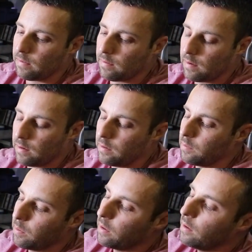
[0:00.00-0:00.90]
So you
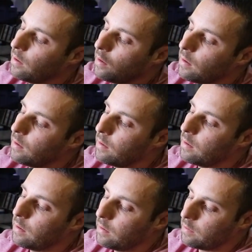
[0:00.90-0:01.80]
just wanna,
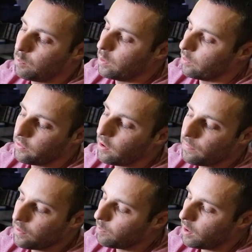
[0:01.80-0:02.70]
it's real
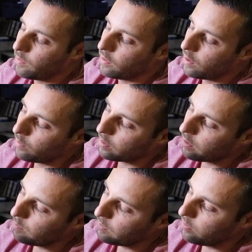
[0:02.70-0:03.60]
soft, this pipe, so you don't wanna
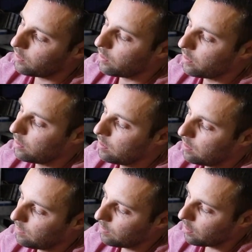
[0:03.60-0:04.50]
go berserk on it.
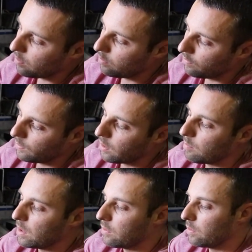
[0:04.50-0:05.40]
If you go, if you go
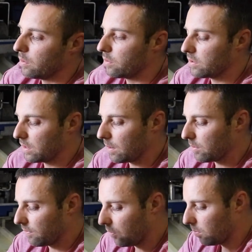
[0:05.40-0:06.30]
mental, you'll just end up
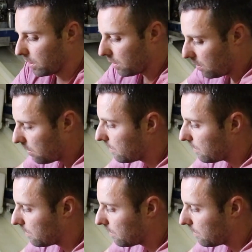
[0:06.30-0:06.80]
deforming it.